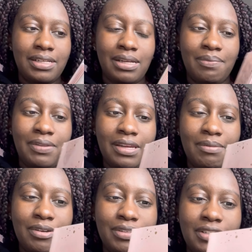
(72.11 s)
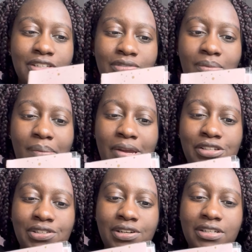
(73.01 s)
I'm thinking about using this for my
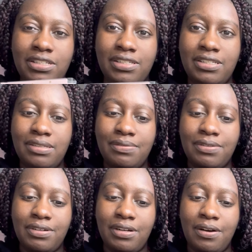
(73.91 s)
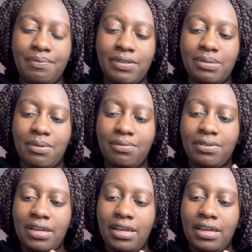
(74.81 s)
Patreons for this month.